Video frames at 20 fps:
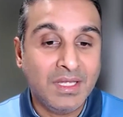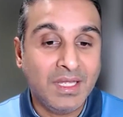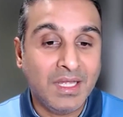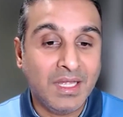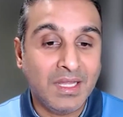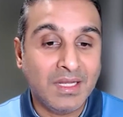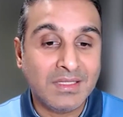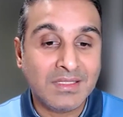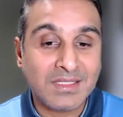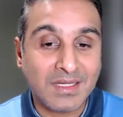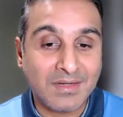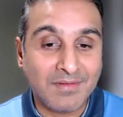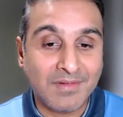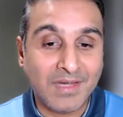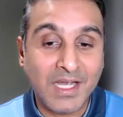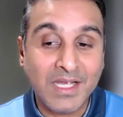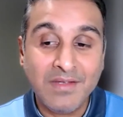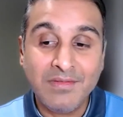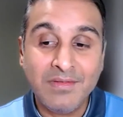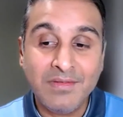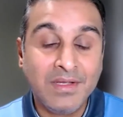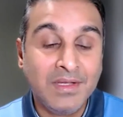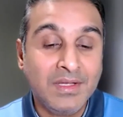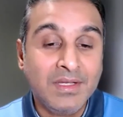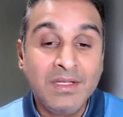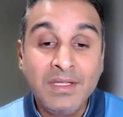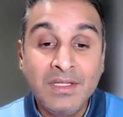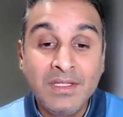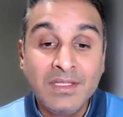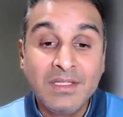and survive.
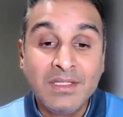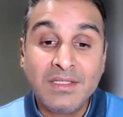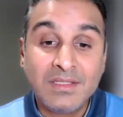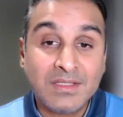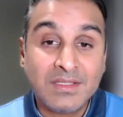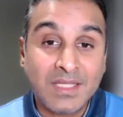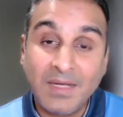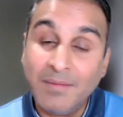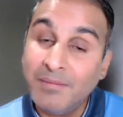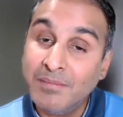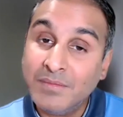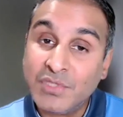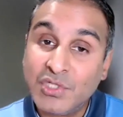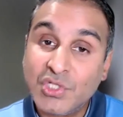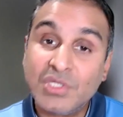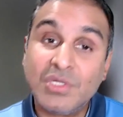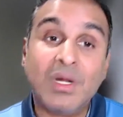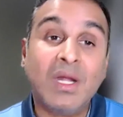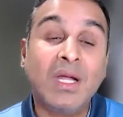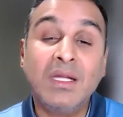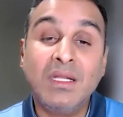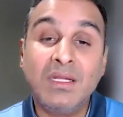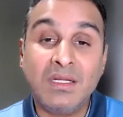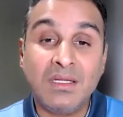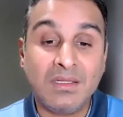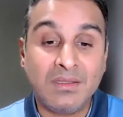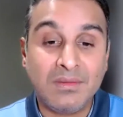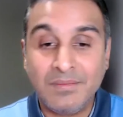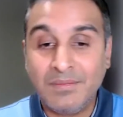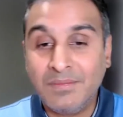Some
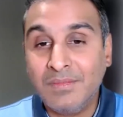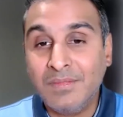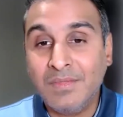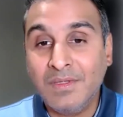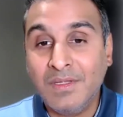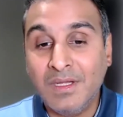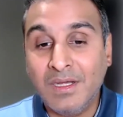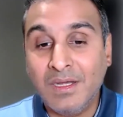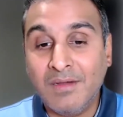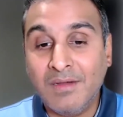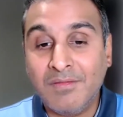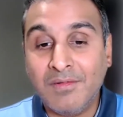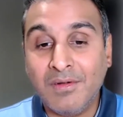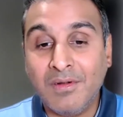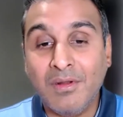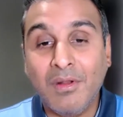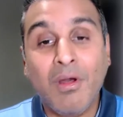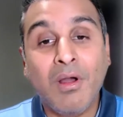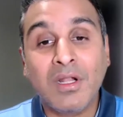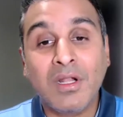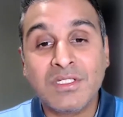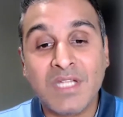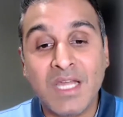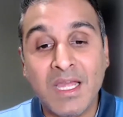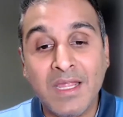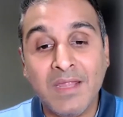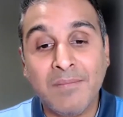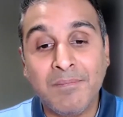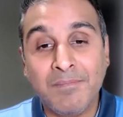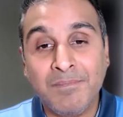struggle for a long
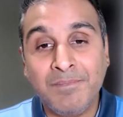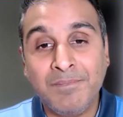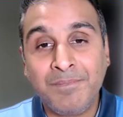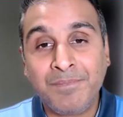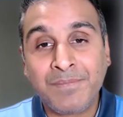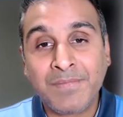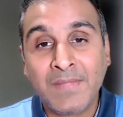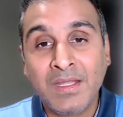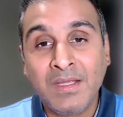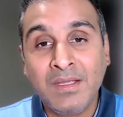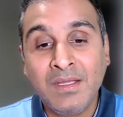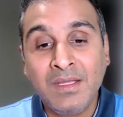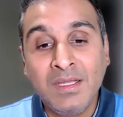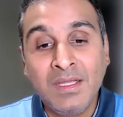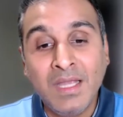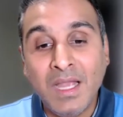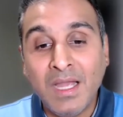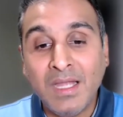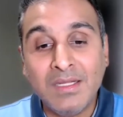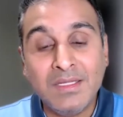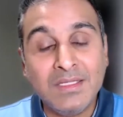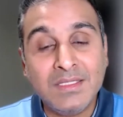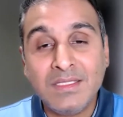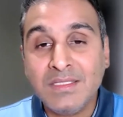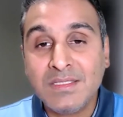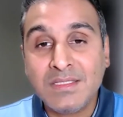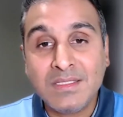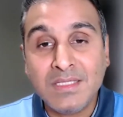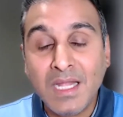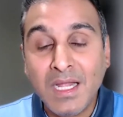time. And it
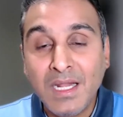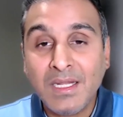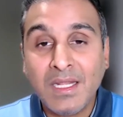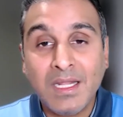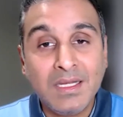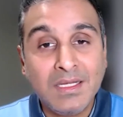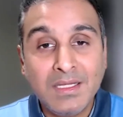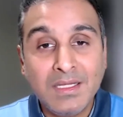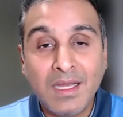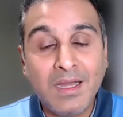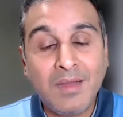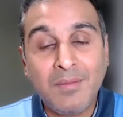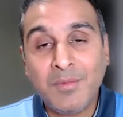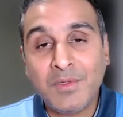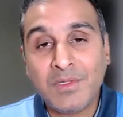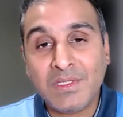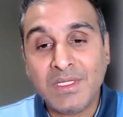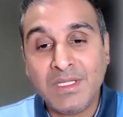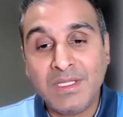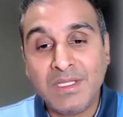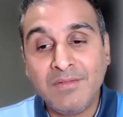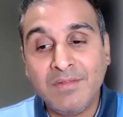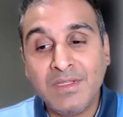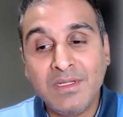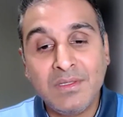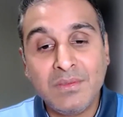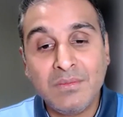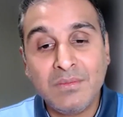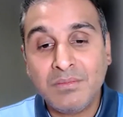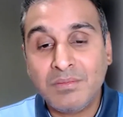is not uncommon.
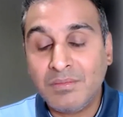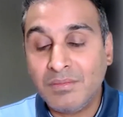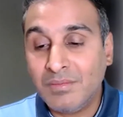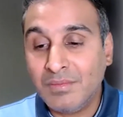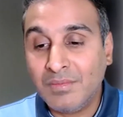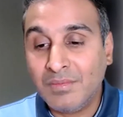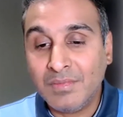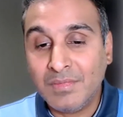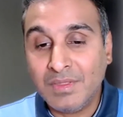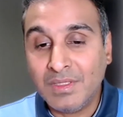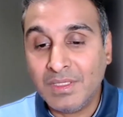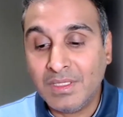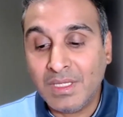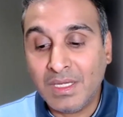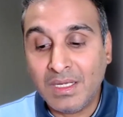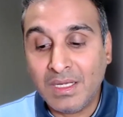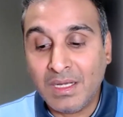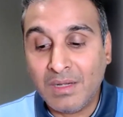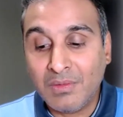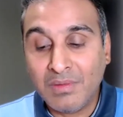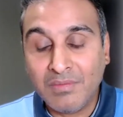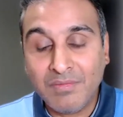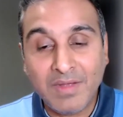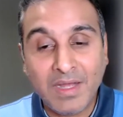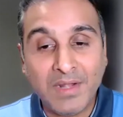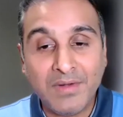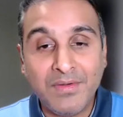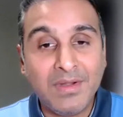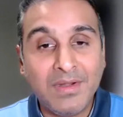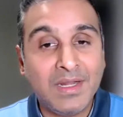Even out of
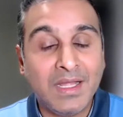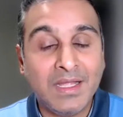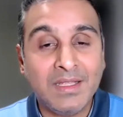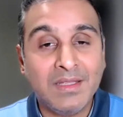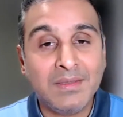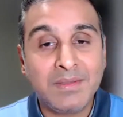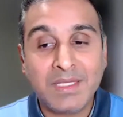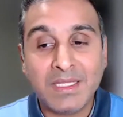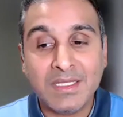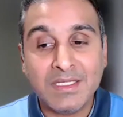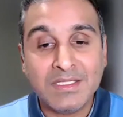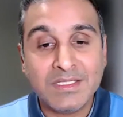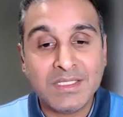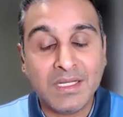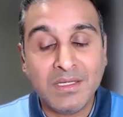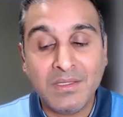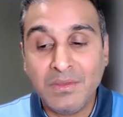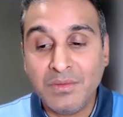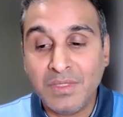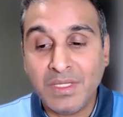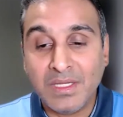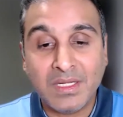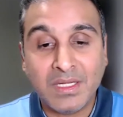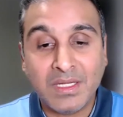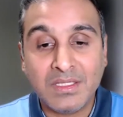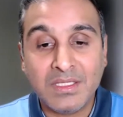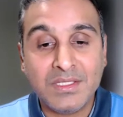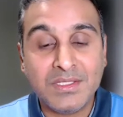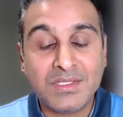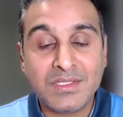100, I can tell you that
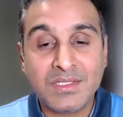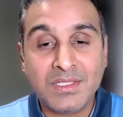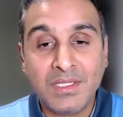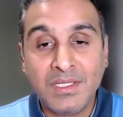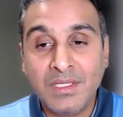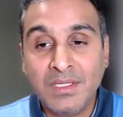at least